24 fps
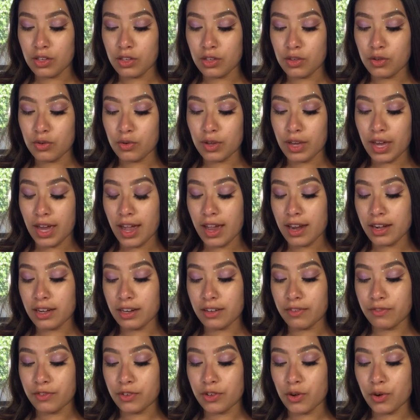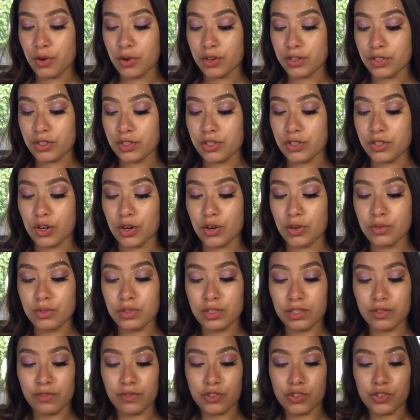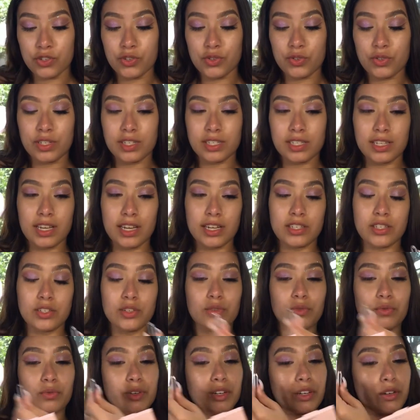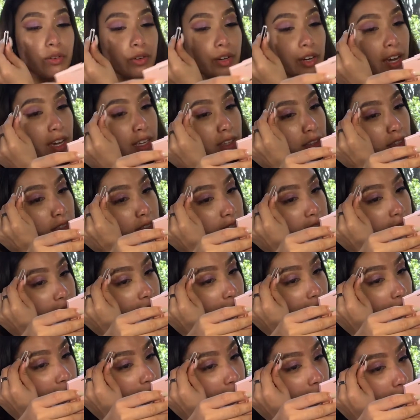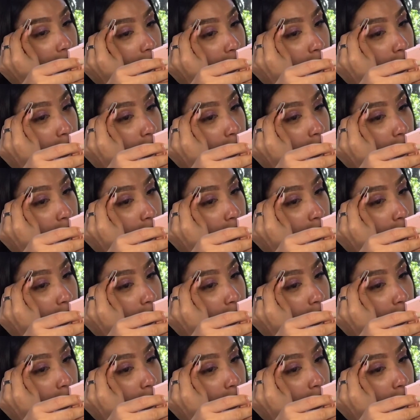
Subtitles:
You can if yours don't, if you do decide to recreate this look.